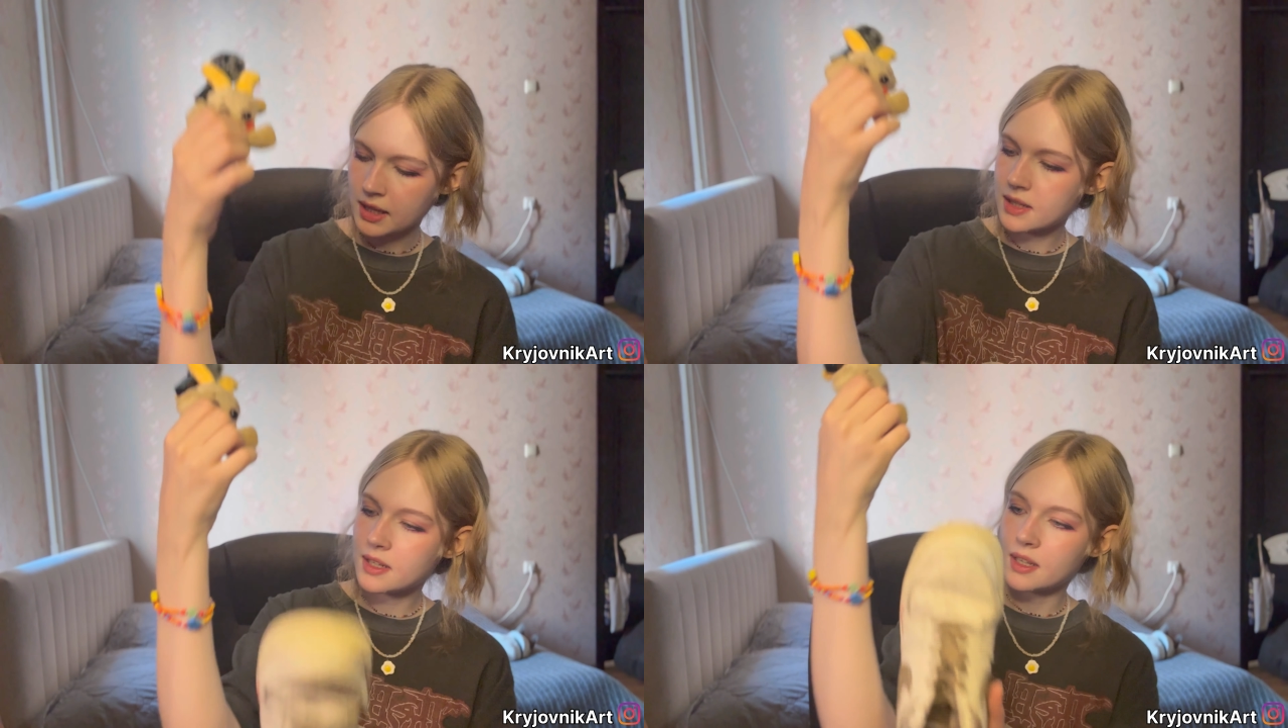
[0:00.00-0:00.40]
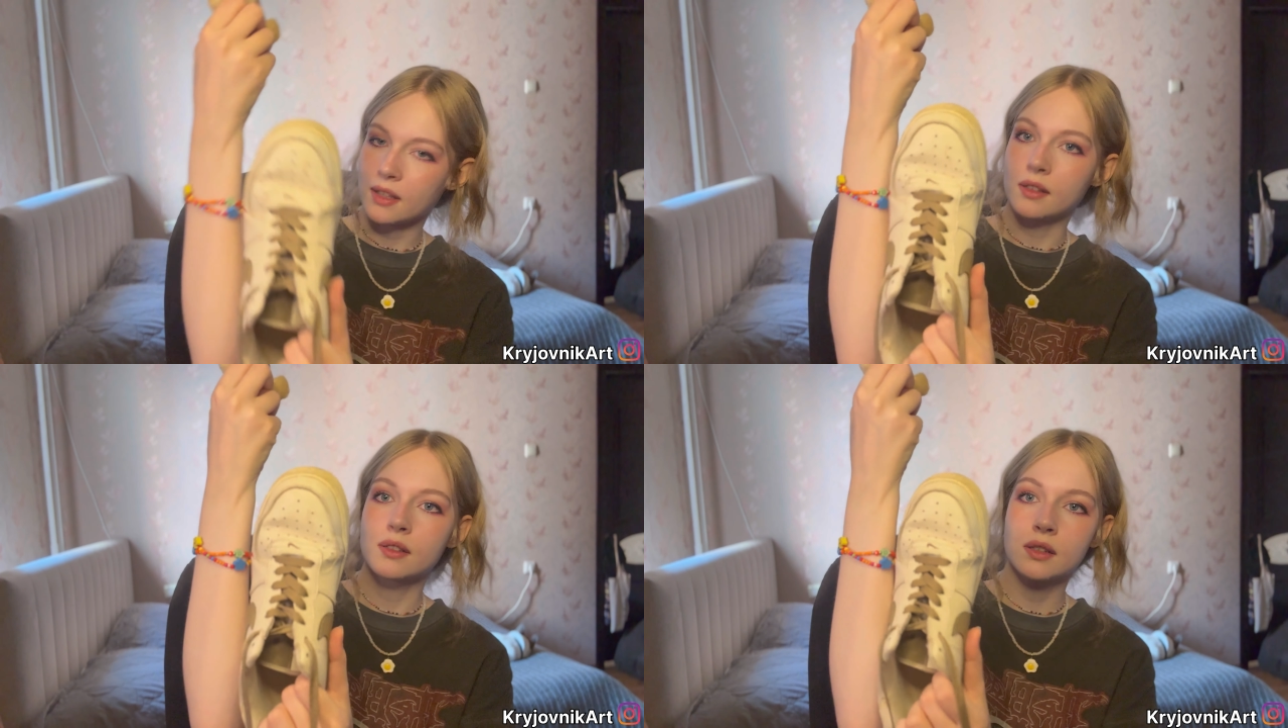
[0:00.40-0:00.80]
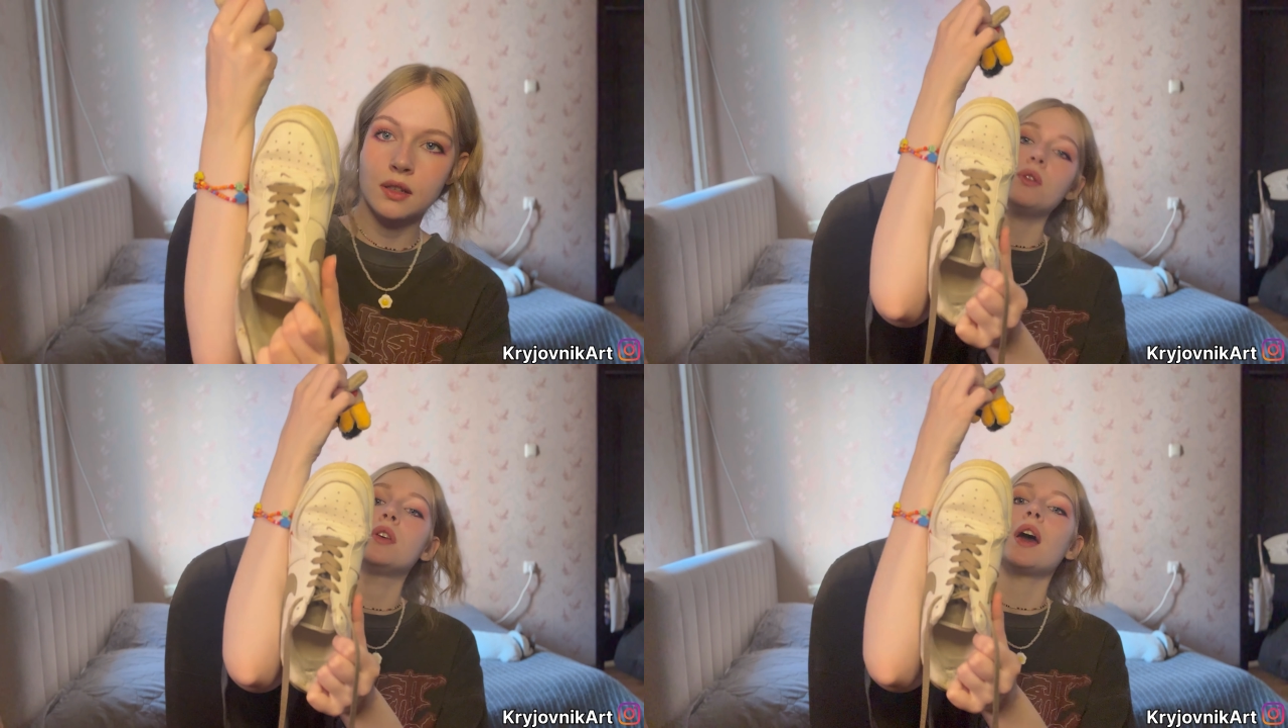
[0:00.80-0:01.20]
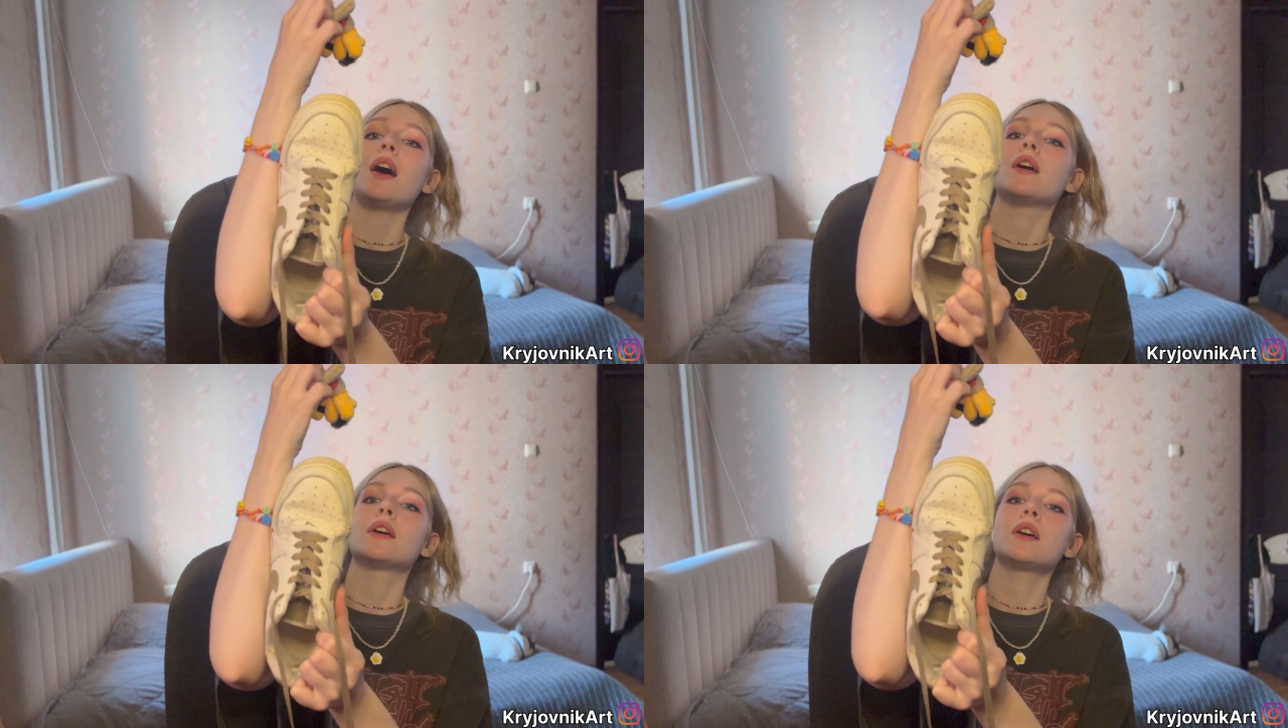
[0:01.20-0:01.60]
let's see. Oh
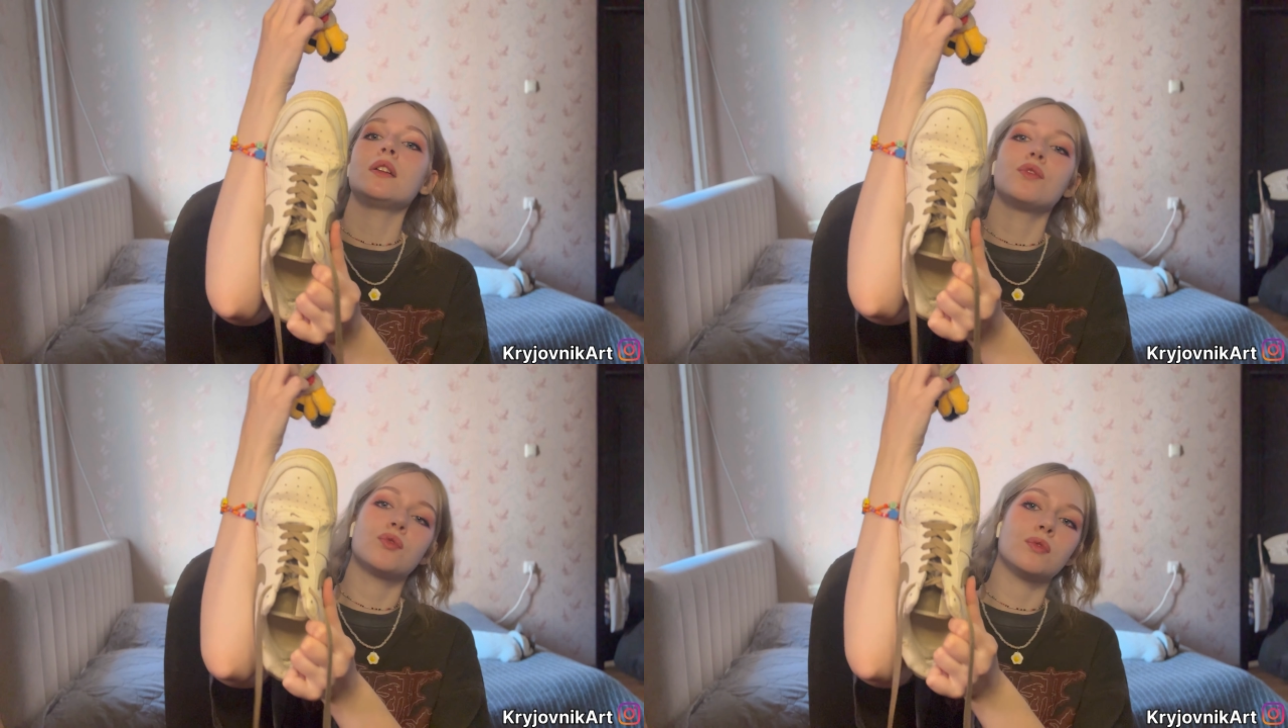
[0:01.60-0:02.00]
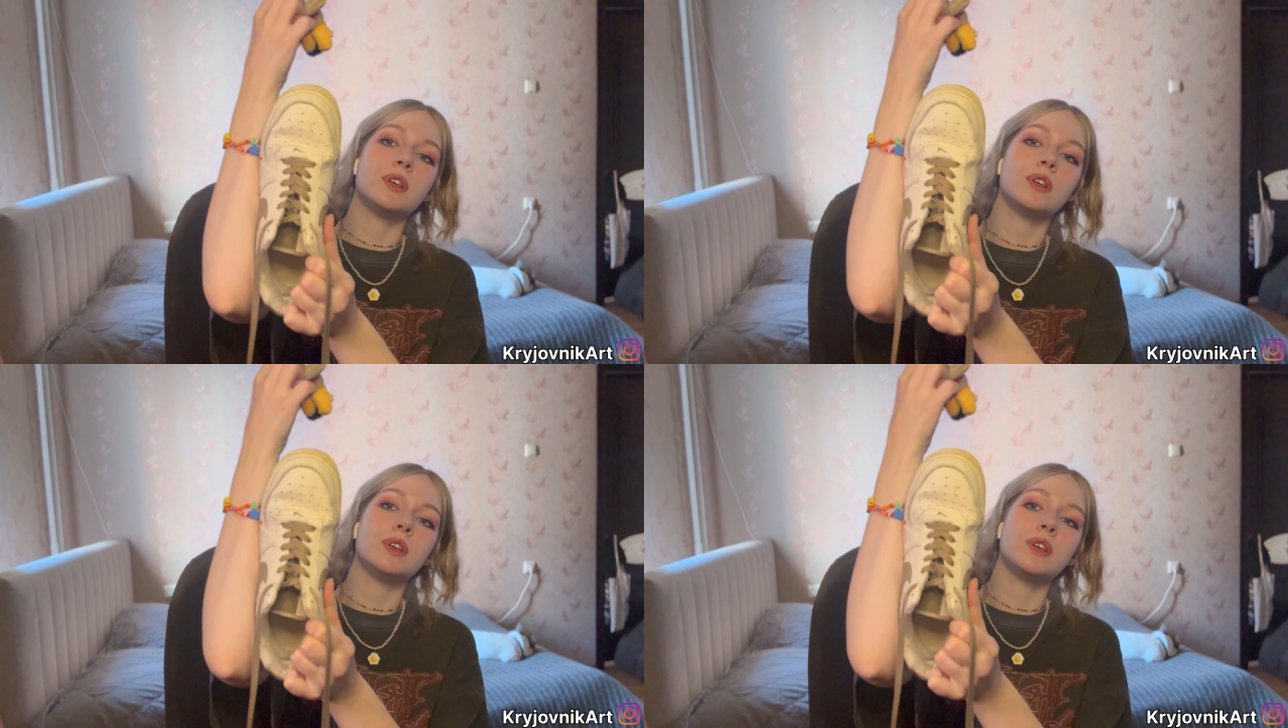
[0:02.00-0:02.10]
yeah, it kind of